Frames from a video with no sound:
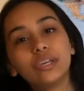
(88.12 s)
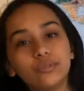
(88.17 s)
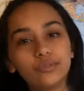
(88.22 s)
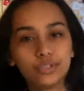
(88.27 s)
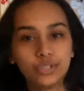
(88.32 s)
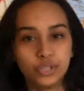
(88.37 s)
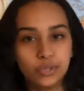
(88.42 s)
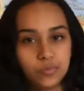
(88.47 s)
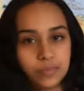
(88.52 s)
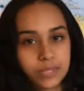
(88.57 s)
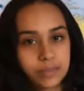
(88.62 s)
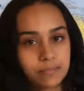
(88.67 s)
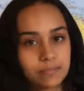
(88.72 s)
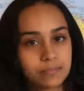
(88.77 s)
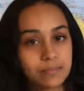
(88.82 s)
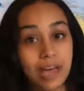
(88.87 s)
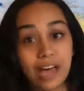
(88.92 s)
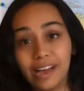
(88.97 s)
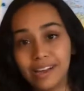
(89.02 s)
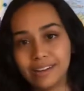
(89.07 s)
YouTubes?
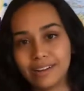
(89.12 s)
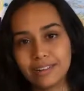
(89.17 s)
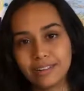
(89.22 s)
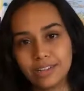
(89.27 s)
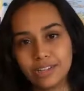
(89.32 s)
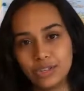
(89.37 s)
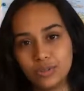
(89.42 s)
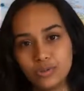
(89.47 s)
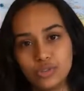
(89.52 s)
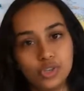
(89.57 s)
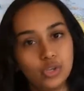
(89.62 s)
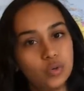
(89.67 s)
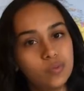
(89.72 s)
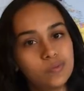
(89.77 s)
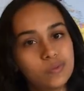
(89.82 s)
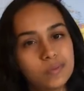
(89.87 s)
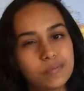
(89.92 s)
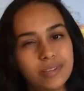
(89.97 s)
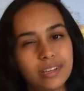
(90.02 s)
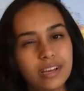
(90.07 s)
I come with
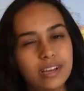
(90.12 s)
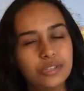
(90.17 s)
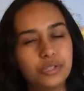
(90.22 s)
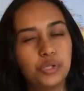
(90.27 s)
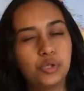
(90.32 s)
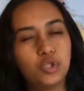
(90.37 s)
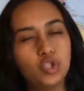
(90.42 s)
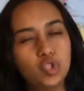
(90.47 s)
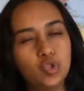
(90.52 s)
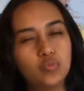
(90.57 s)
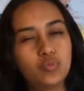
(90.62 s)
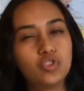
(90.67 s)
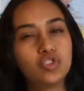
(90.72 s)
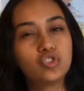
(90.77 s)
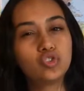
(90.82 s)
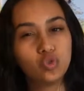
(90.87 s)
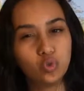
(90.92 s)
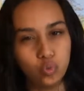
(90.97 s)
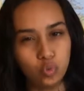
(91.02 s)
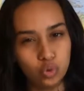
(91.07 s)
YouTube because YouTube's
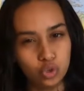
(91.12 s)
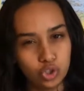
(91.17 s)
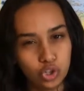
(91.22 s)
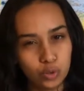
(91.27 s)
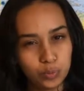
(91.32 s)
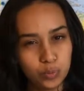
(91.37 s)
is cool.